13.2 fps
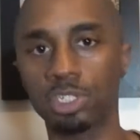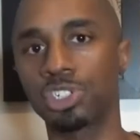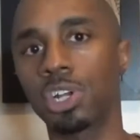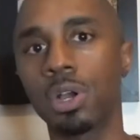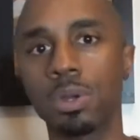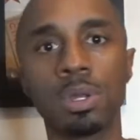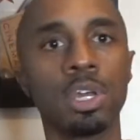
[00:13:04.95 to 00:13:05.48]
the
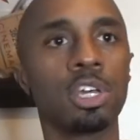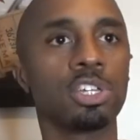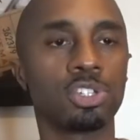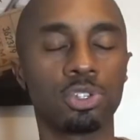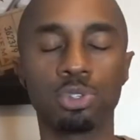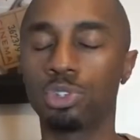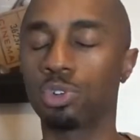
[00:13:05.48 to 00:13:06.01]
show.
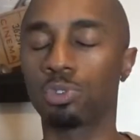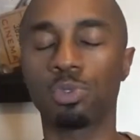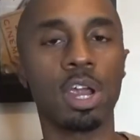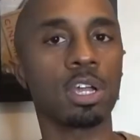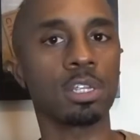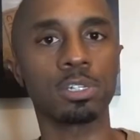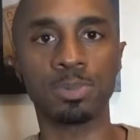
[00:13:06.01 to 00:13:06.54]
So you do a
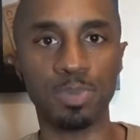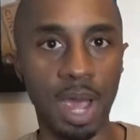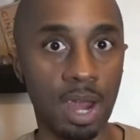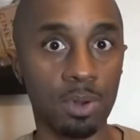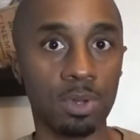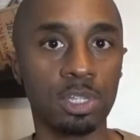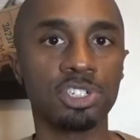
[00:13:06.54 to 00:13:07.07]
regular
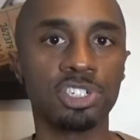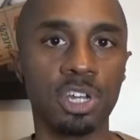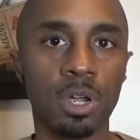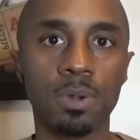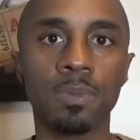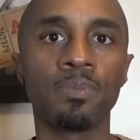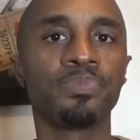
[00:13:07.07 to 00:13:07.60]
spot on the
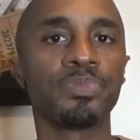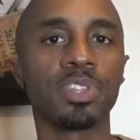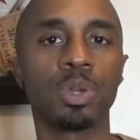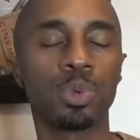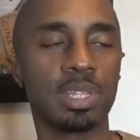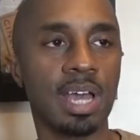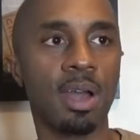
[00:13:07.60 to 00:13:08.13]
show
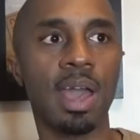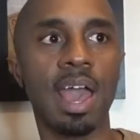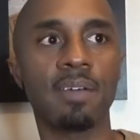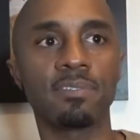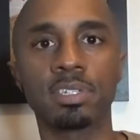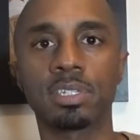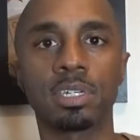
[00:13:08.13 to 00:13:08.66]
without
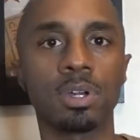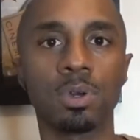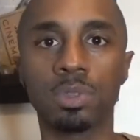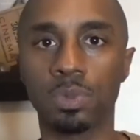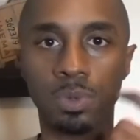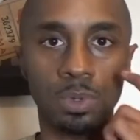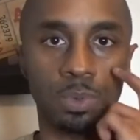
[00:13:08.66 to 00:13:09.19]
having to
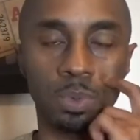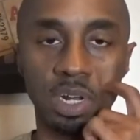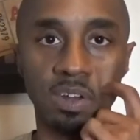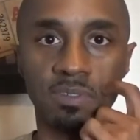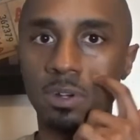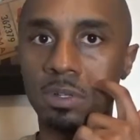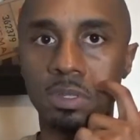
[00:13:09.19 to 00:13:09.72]
go through
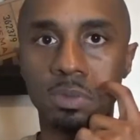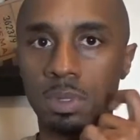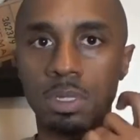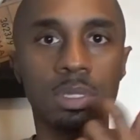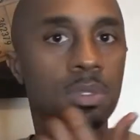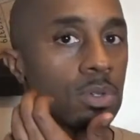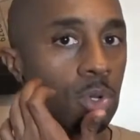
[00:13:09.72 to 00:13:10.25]
whatever
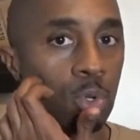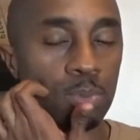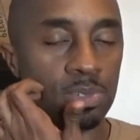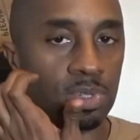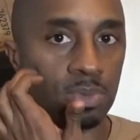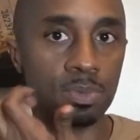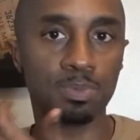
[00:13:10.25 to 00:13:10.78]

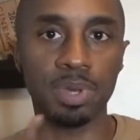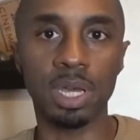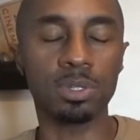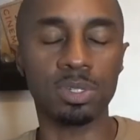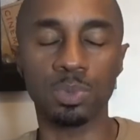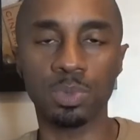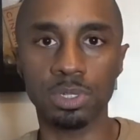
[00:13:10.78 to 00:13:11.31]
hoops and
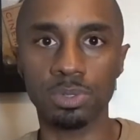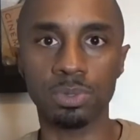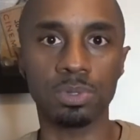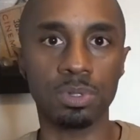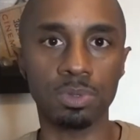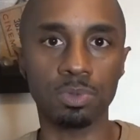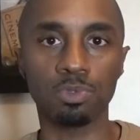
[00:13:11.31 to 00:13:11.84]
bells and
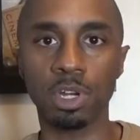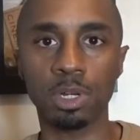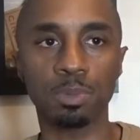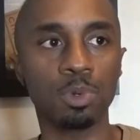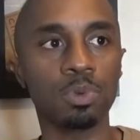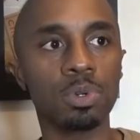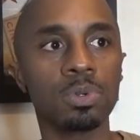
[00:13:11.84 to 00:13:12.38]
whistles and
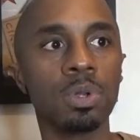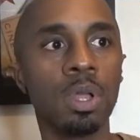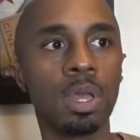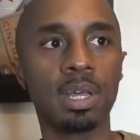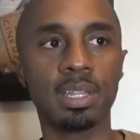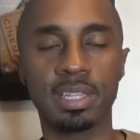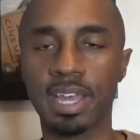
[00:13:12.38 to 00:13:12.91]
rigmarole
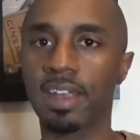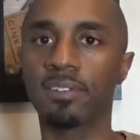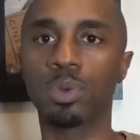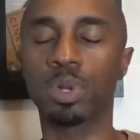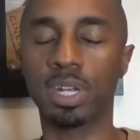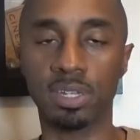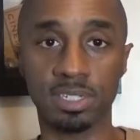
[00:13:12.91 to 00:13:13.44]
that
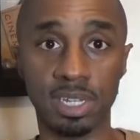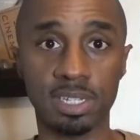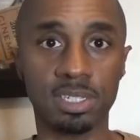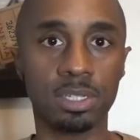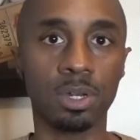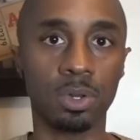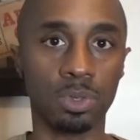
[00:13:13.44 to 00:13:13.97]
everyone else has
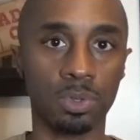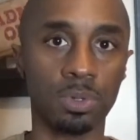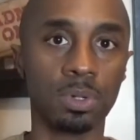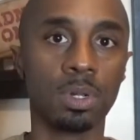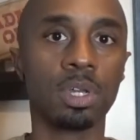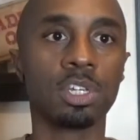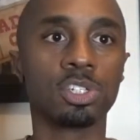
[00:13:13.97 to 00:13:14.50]
to go through.
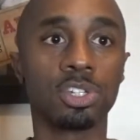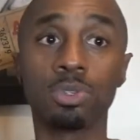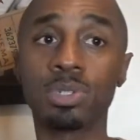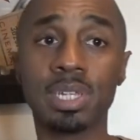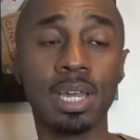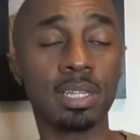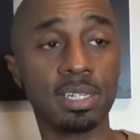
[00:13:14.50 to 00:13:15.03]
So you
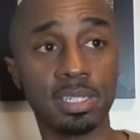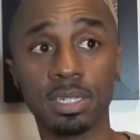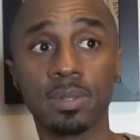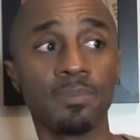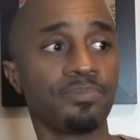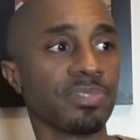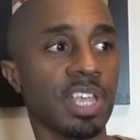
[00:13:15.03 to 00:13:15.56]
say,
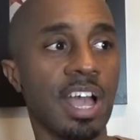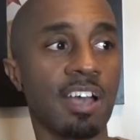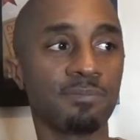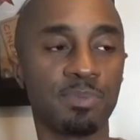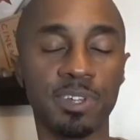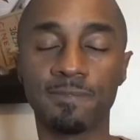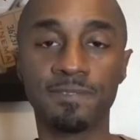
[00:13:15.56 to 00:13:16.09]
listen,
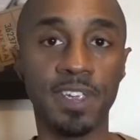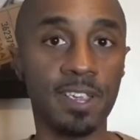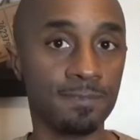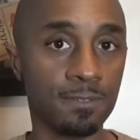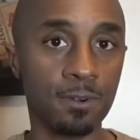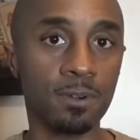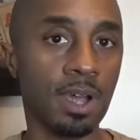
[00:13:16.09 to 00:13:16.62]
I've been
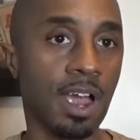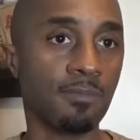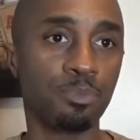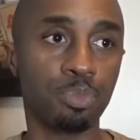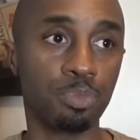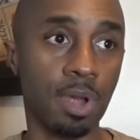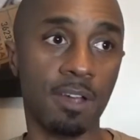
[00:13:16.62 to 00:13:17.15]
faithful.
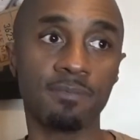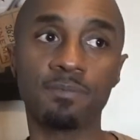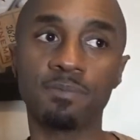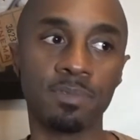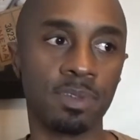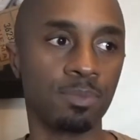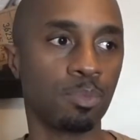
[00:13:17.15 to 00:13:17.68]
I've
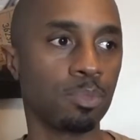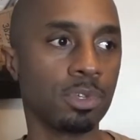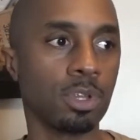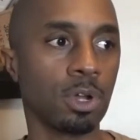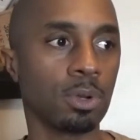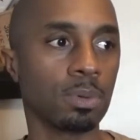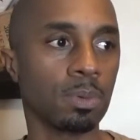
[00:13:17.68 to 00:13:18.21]
you
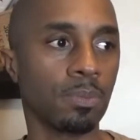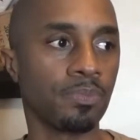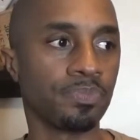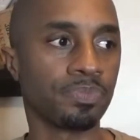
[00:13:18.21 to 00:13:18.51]
know,